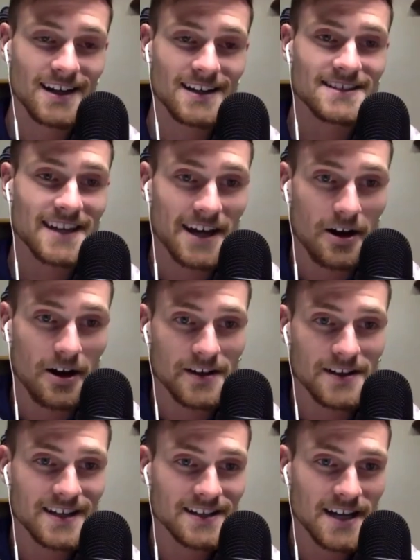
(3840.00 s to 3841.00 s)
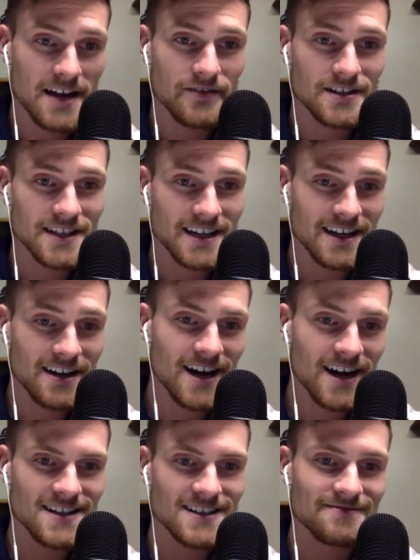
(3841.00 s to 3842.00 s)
stay healthy, stay safe, and take care, guys.